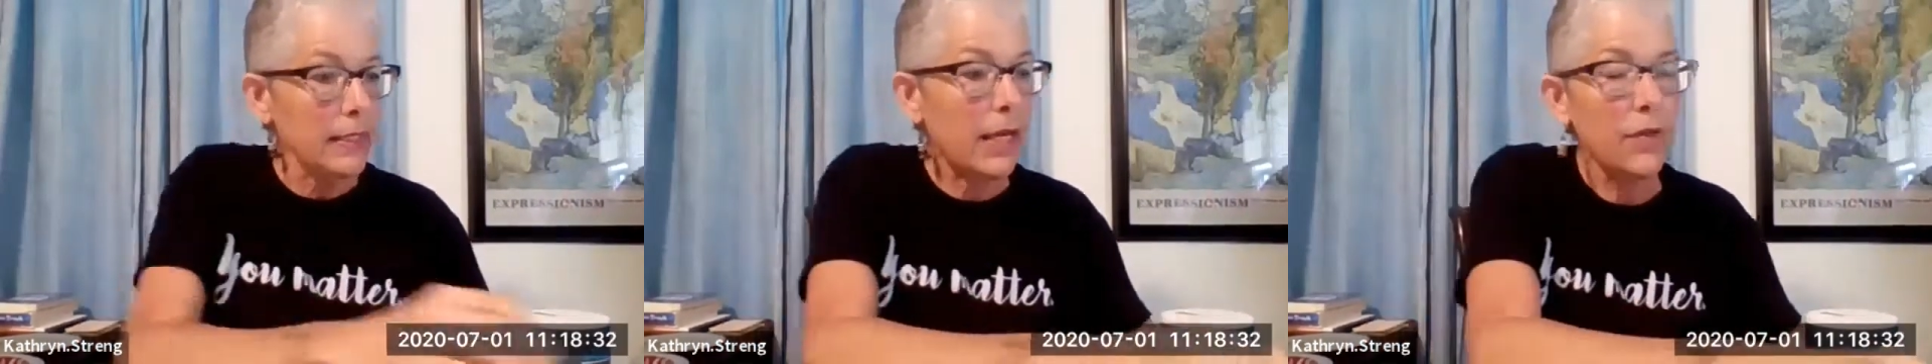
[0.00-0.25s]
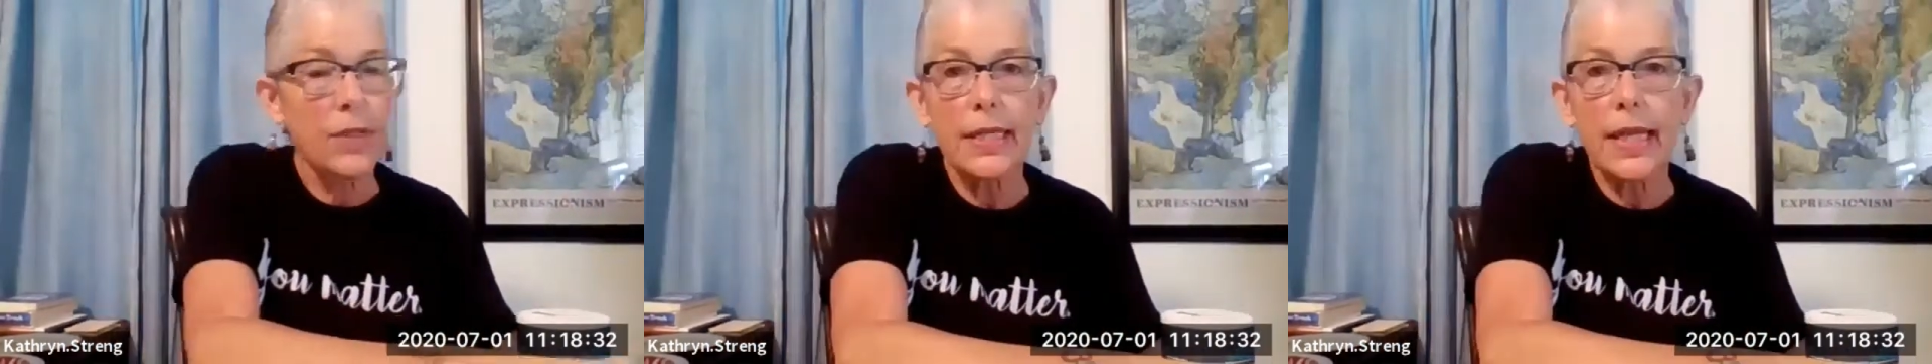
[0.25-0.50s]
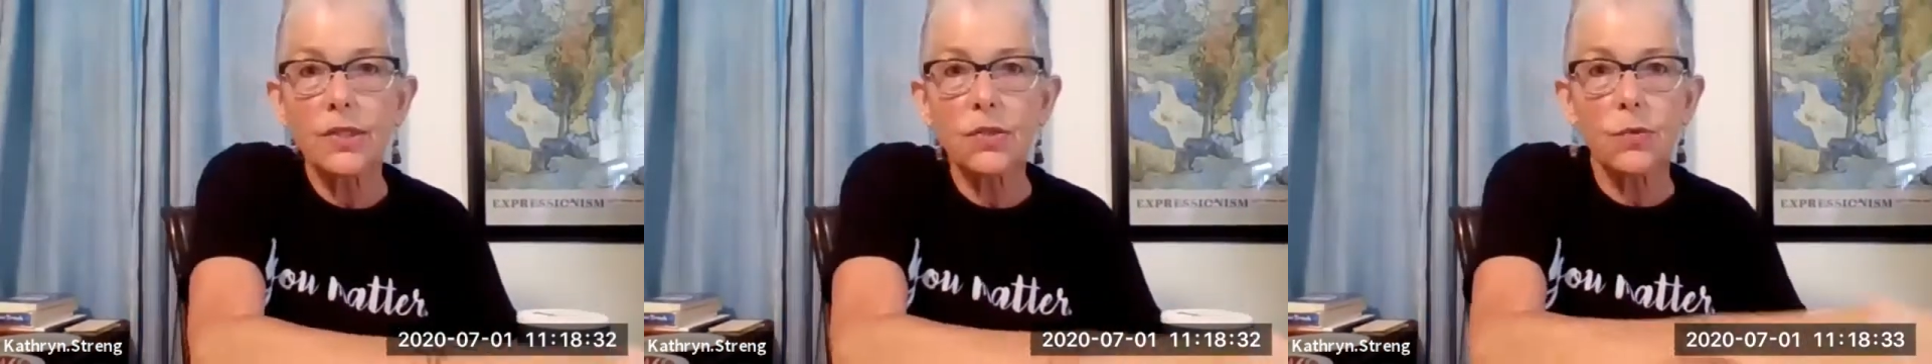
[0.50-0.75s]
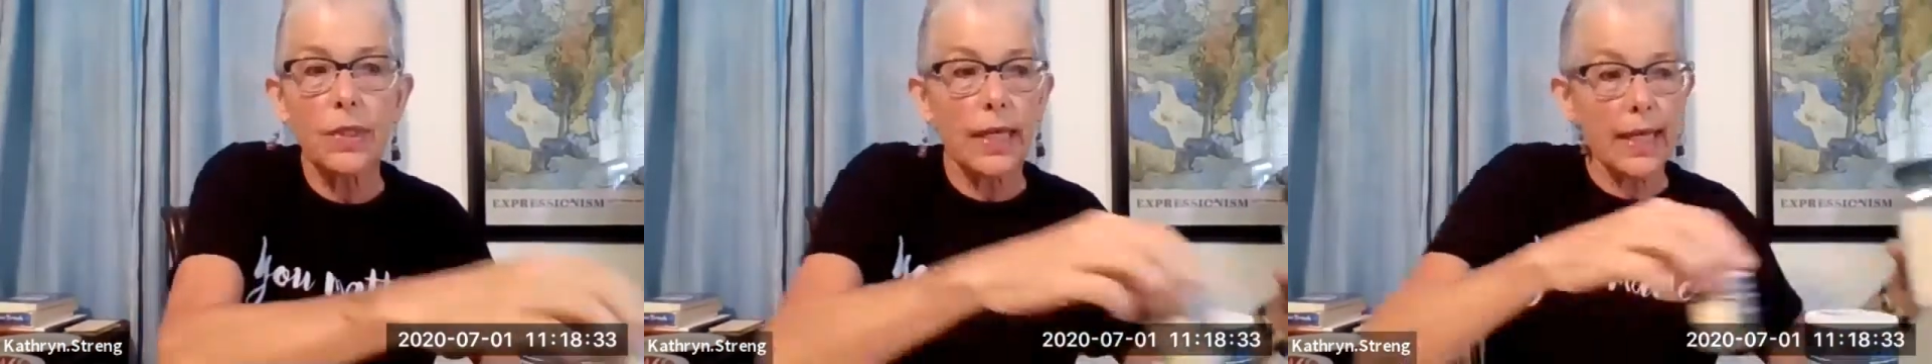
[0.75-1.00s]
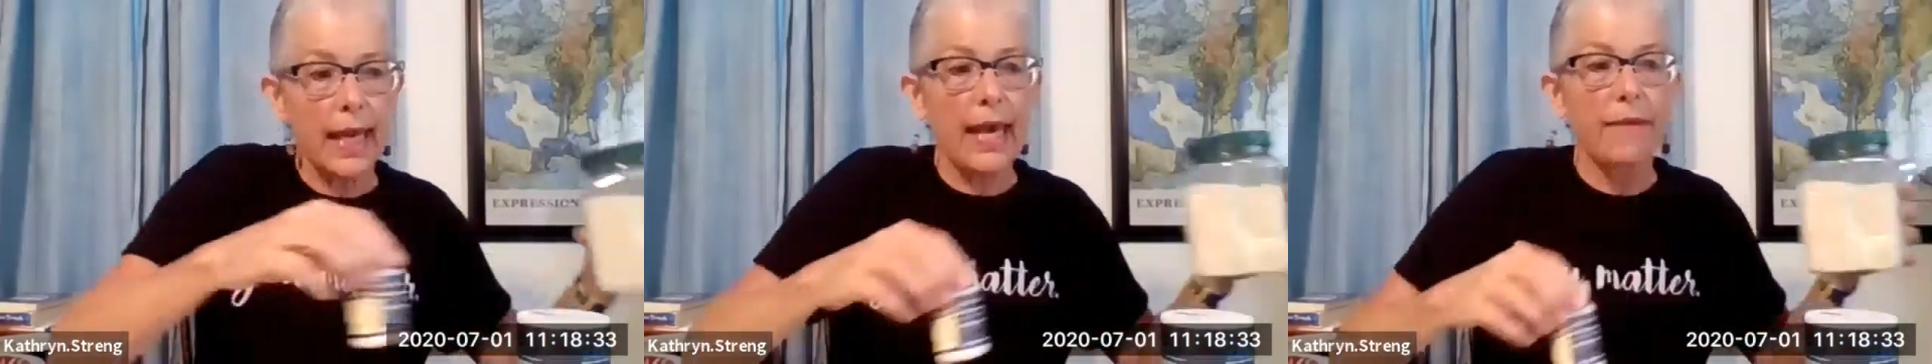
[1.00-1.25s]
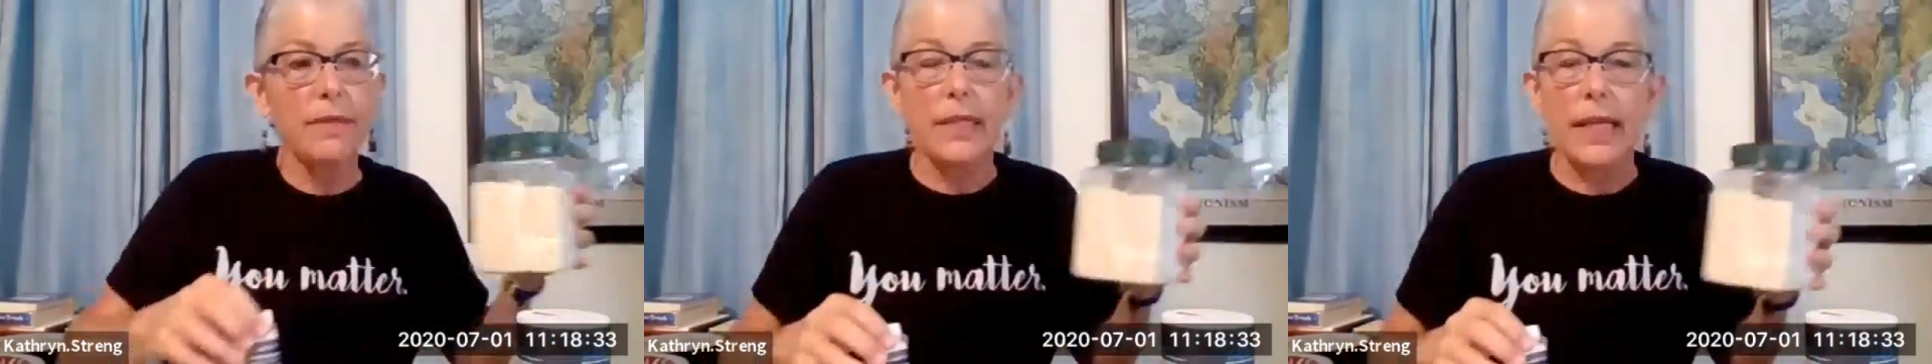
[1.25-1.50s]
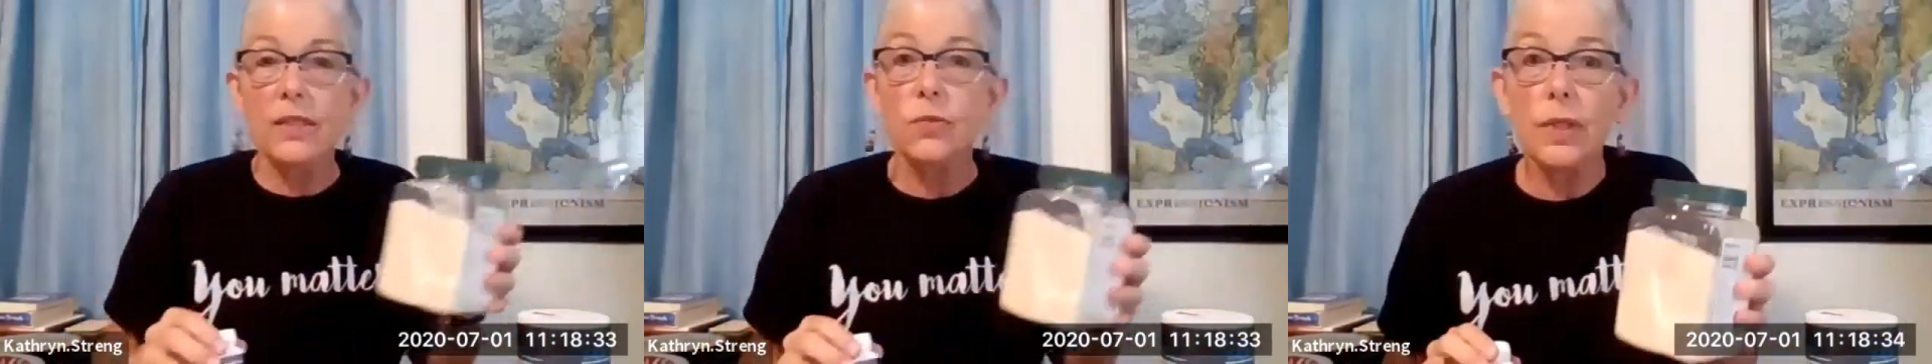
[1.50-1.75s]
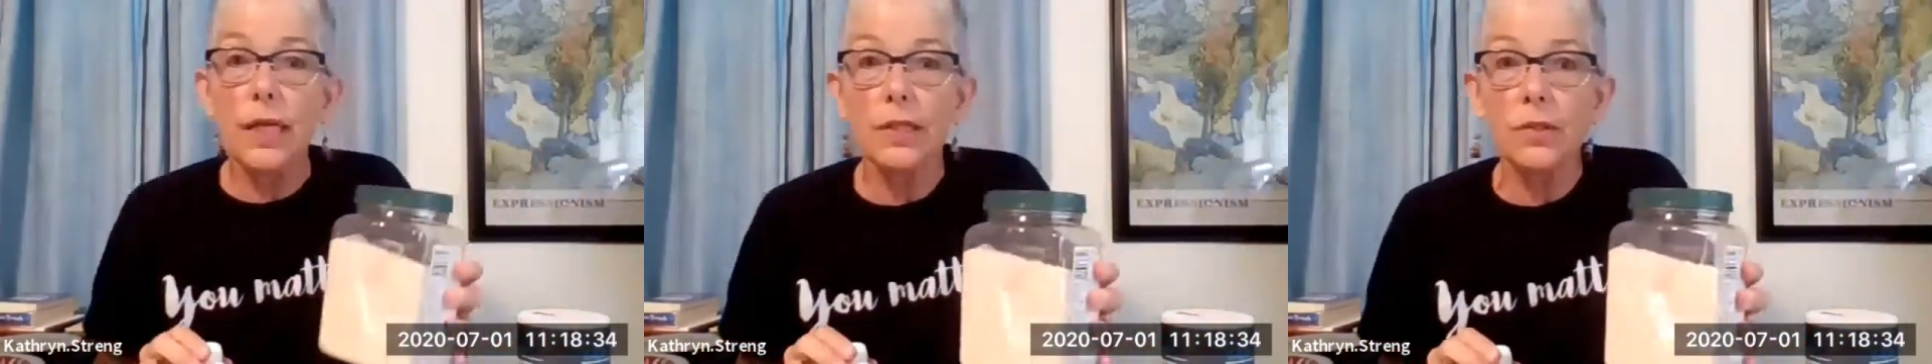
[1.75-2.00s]
Now the next one I have, and
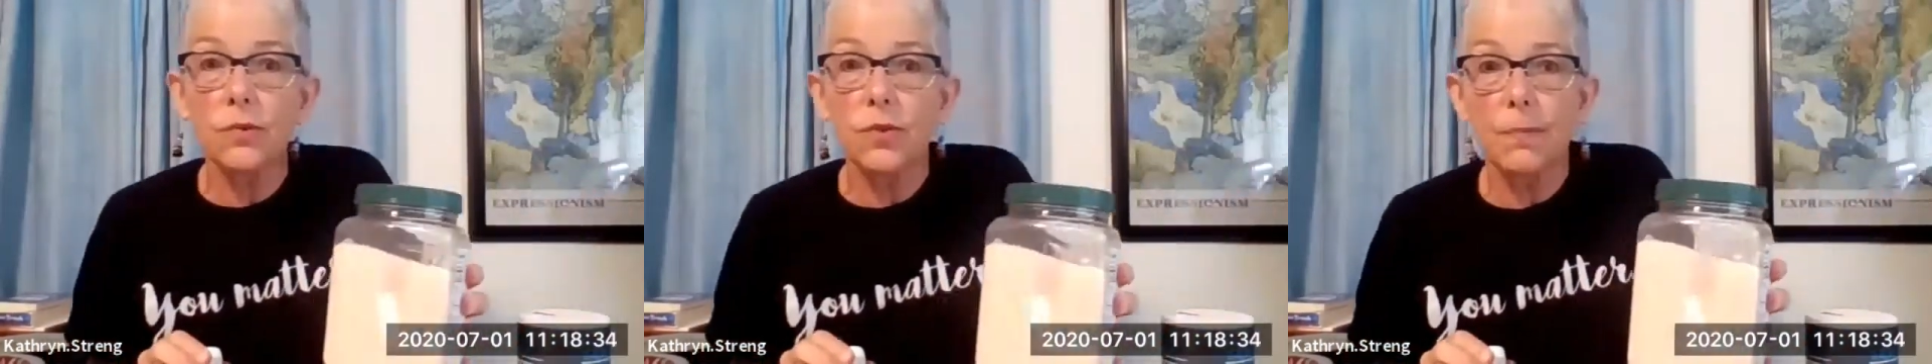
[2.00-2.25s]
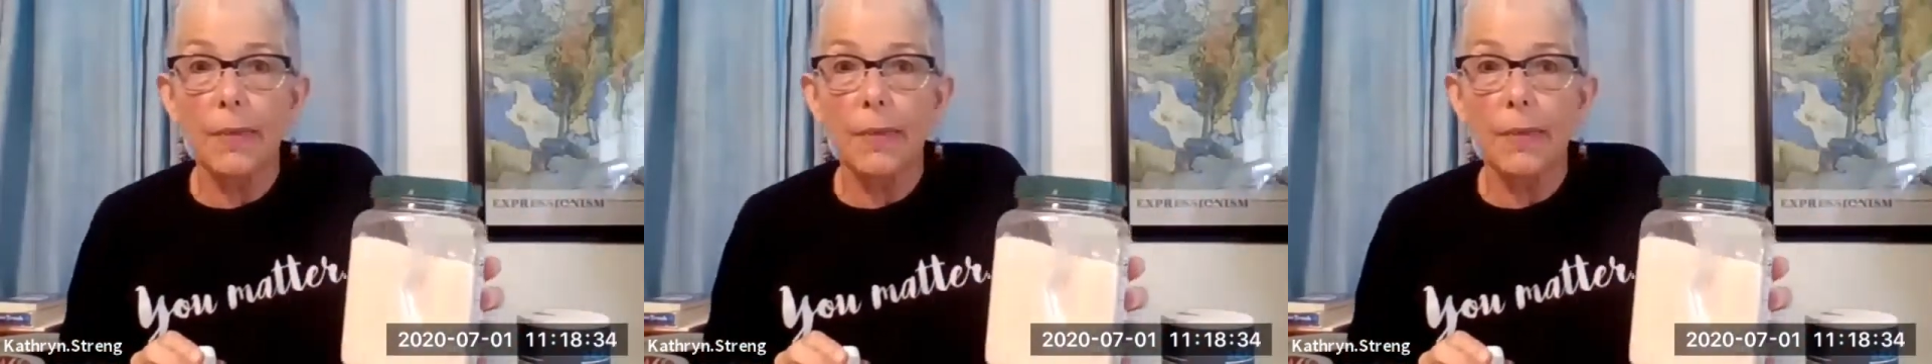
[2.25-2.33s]
that's what I used with